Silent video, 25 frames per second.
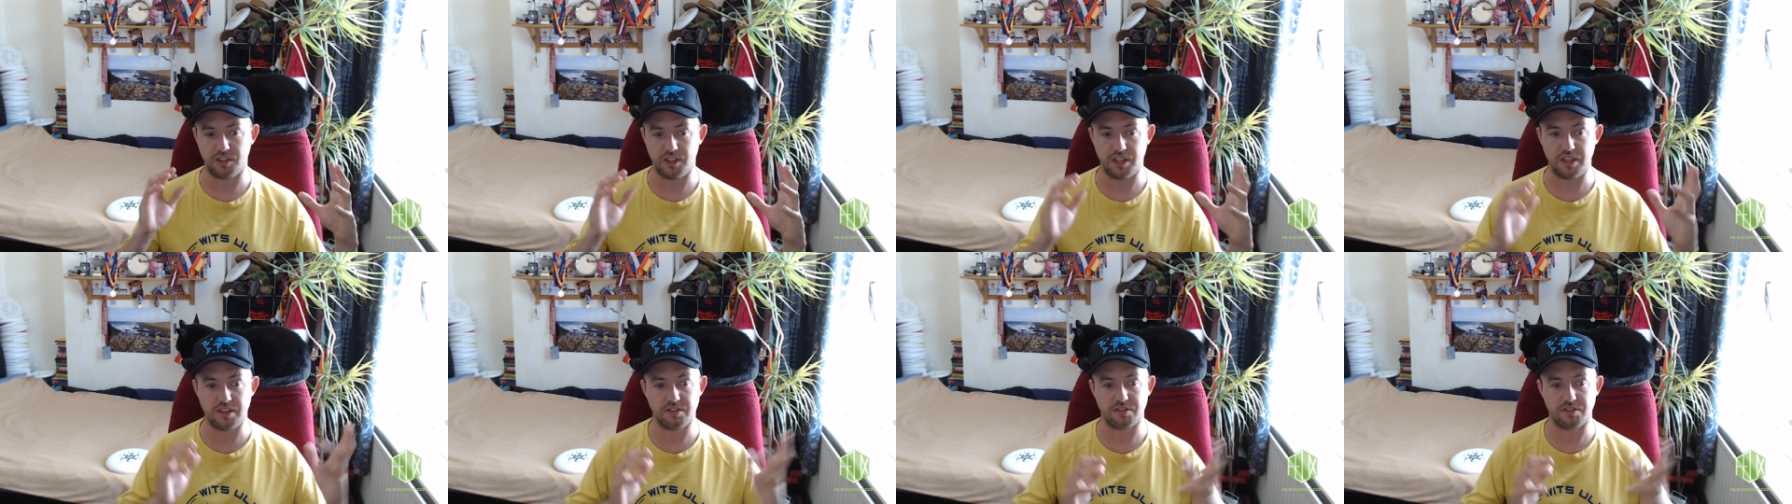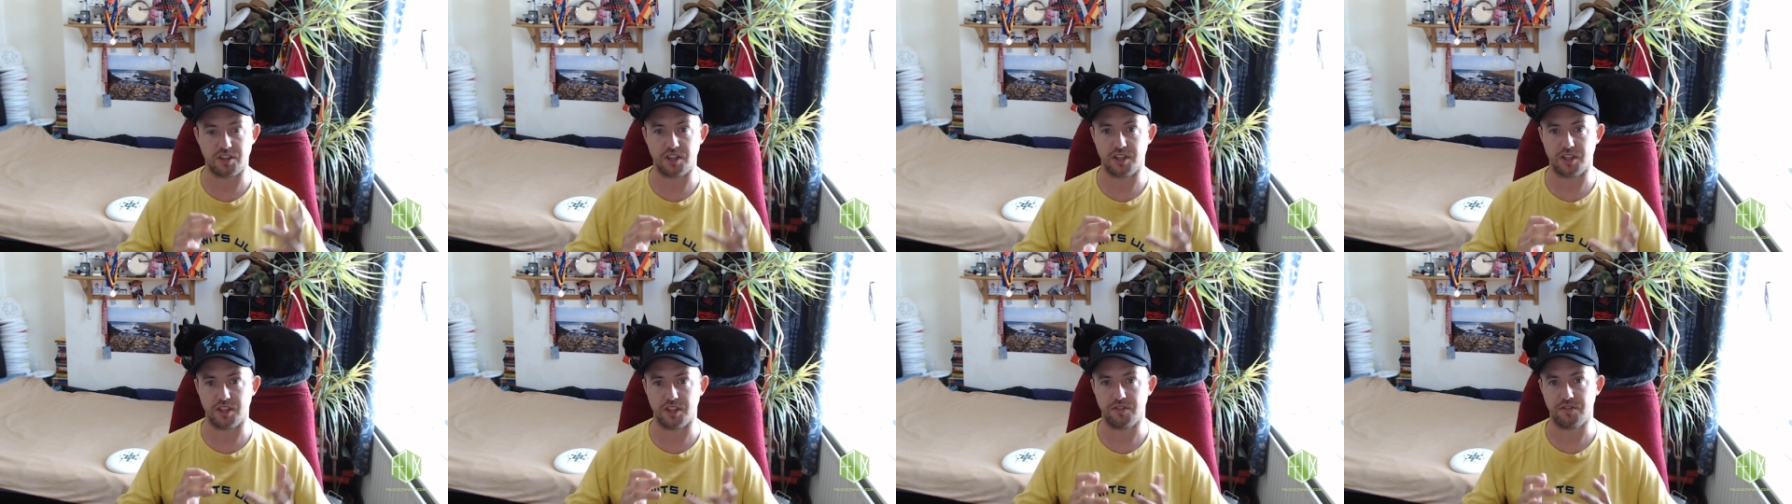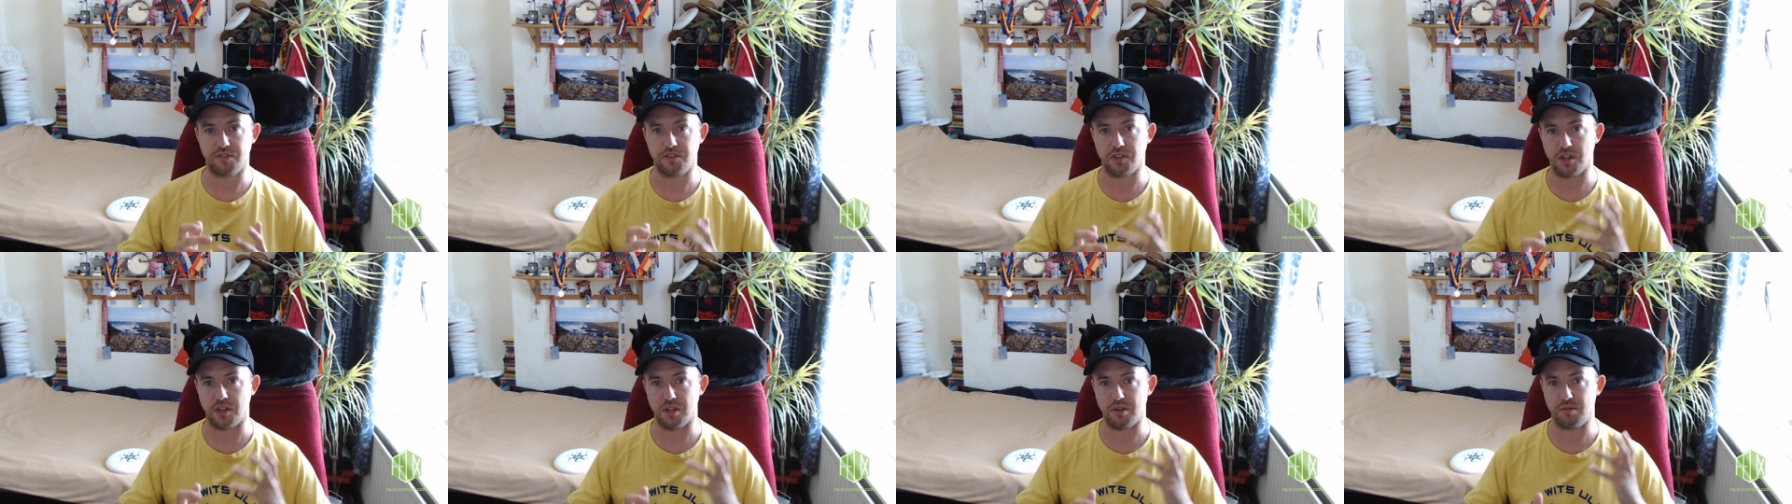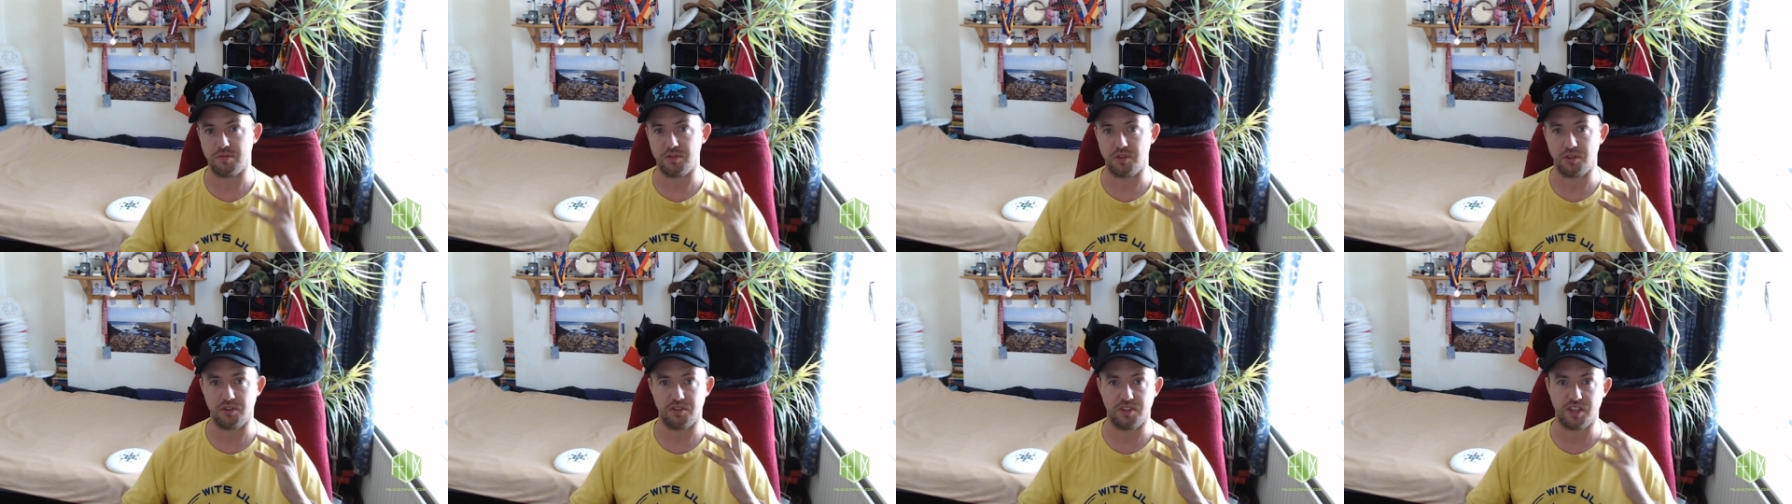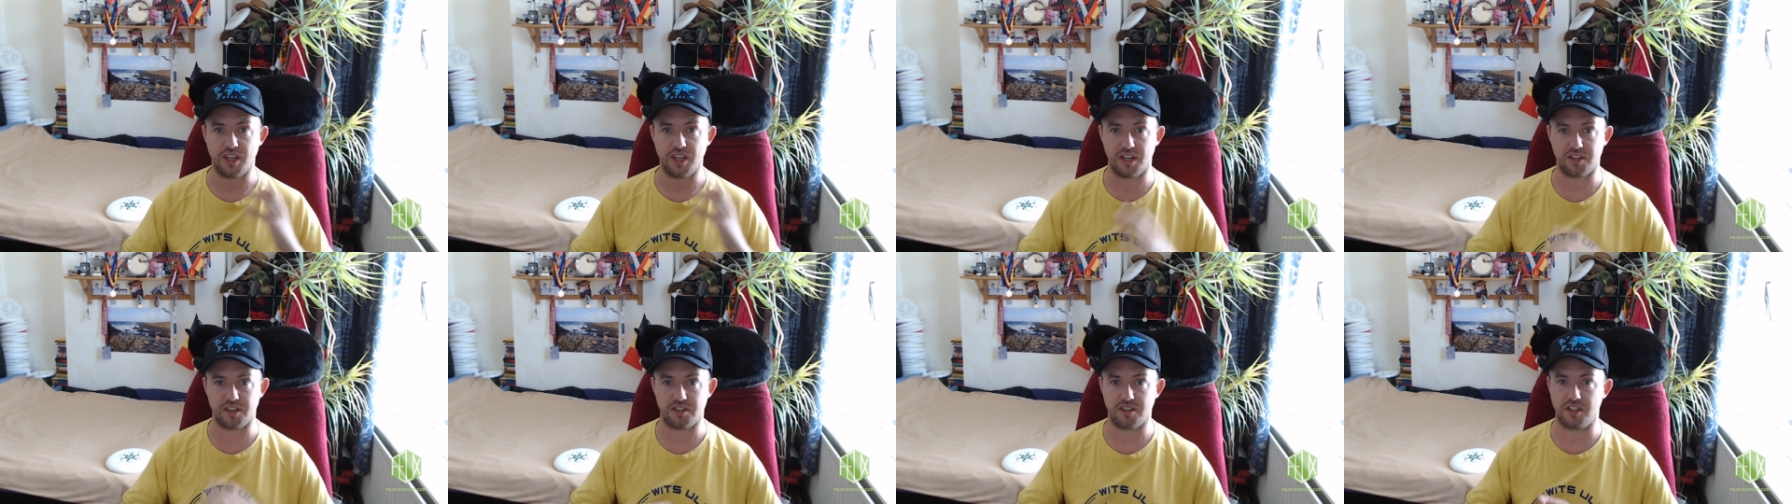easily enough time for you to
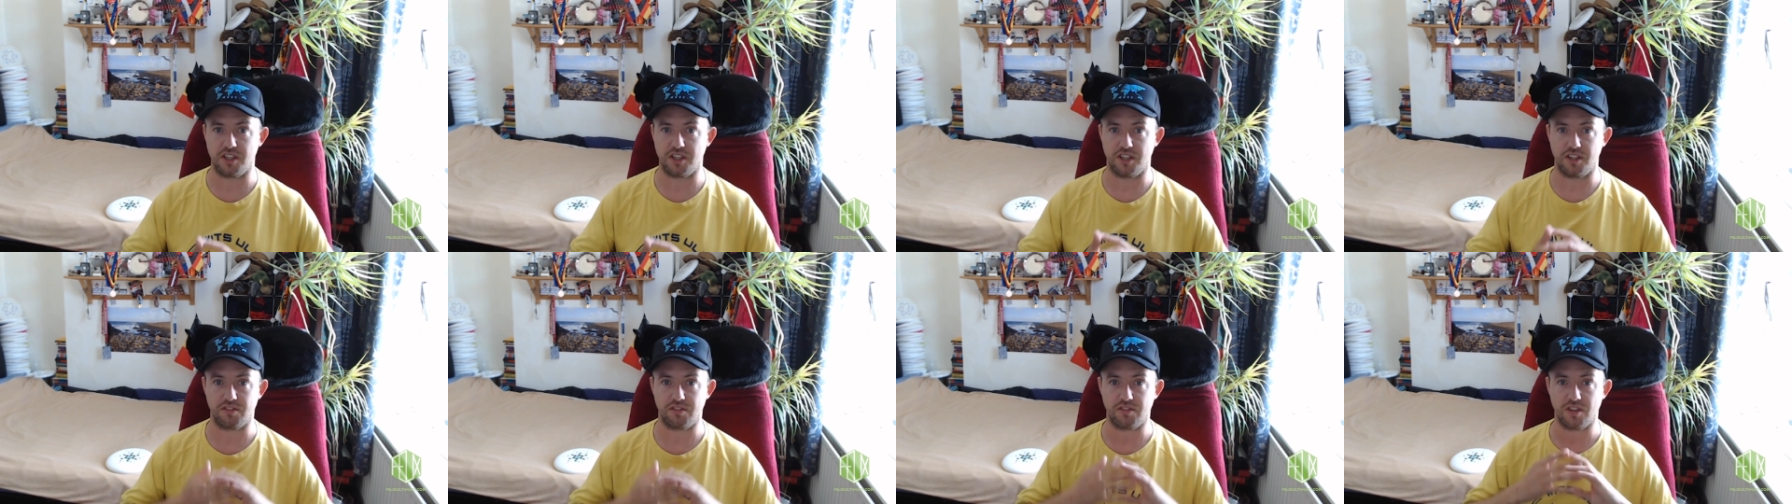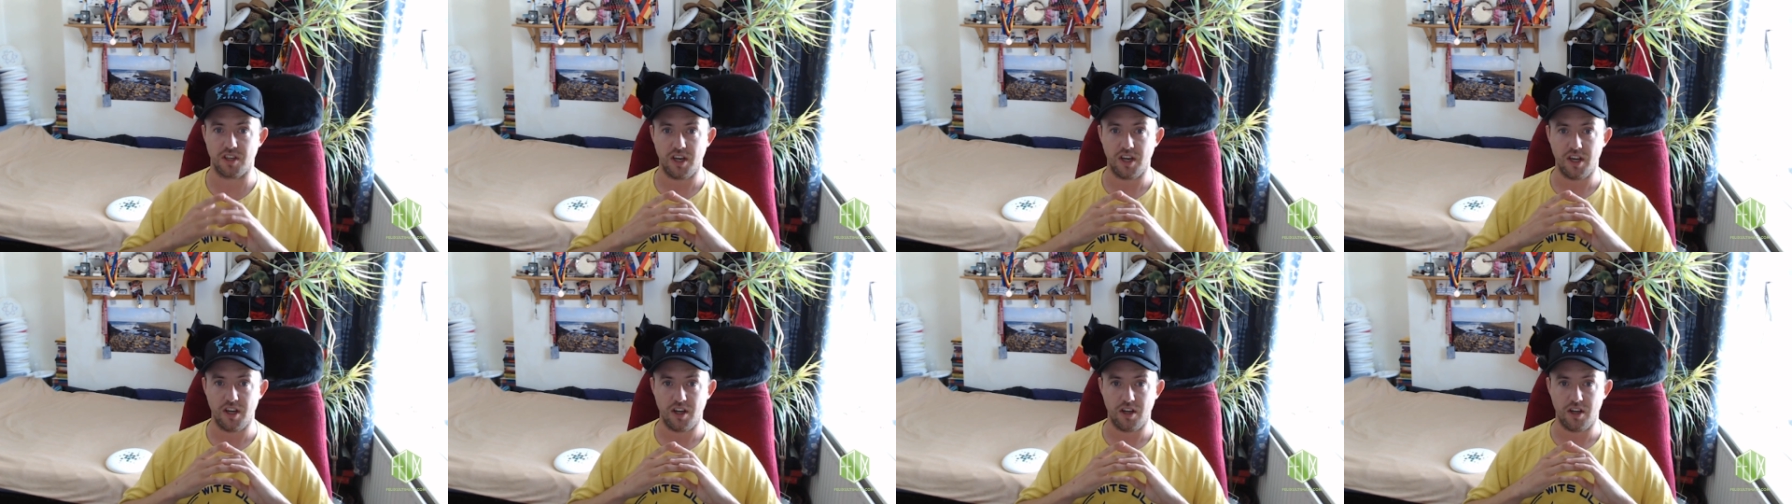catch the disc,